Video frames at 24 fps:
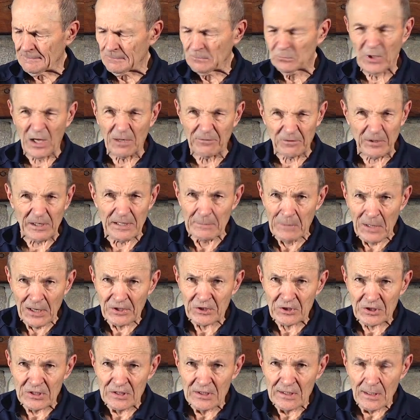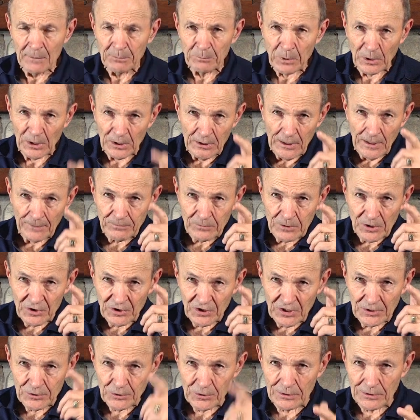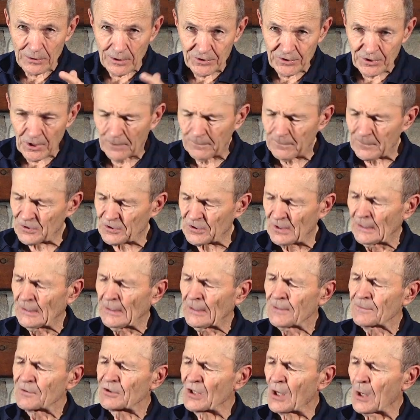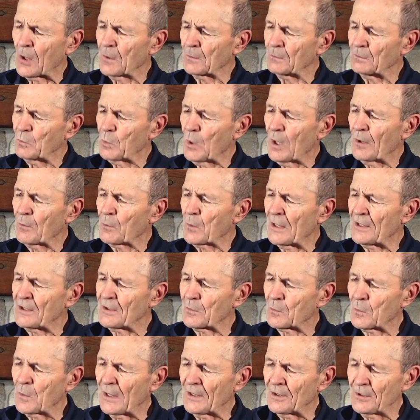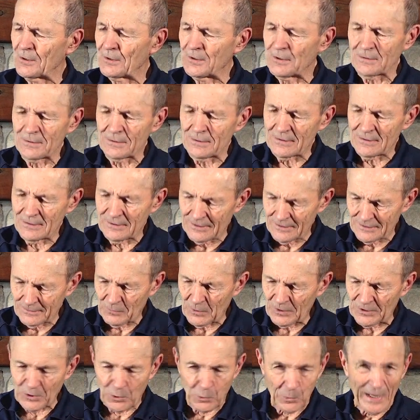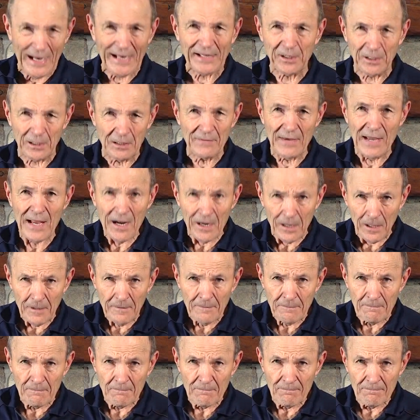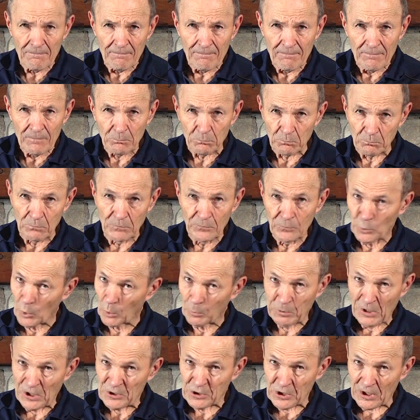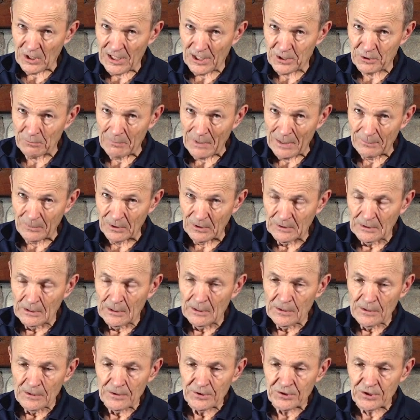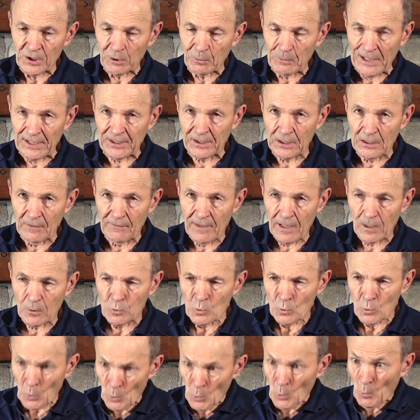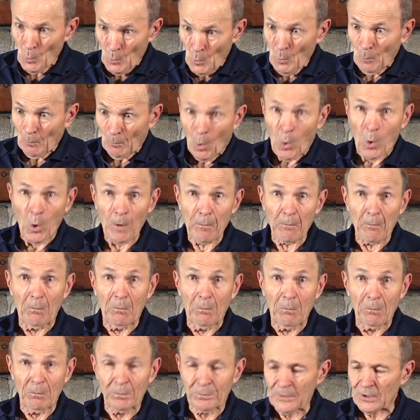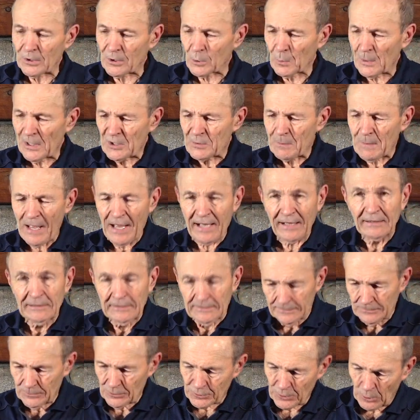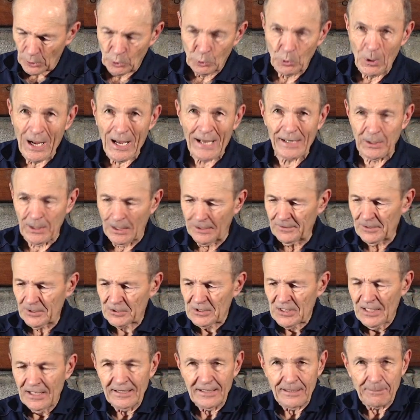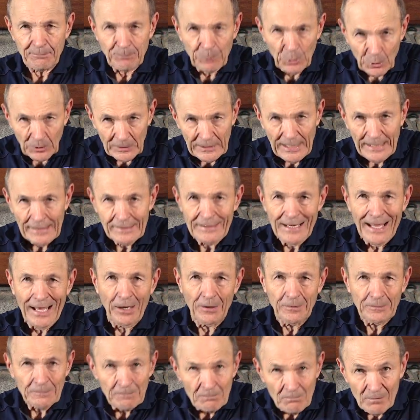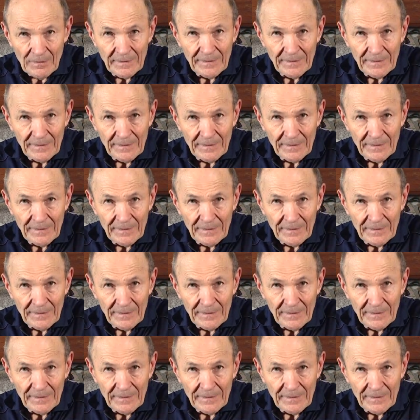Not very much, but enough to get you to the surface. So when you ran out of air, no pressure gauge, remember, she ran out of air, whoop, you reach back, there's a rod on this, you pull that down,